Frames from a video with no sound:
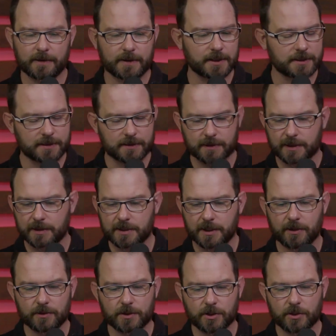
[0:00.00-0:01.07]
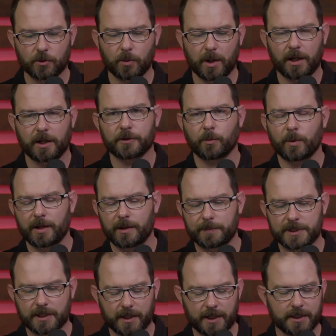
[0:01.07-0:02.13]
this continues to do well on the
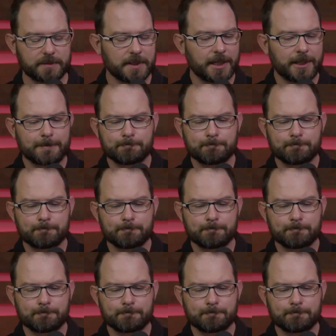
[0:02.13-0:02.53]
website.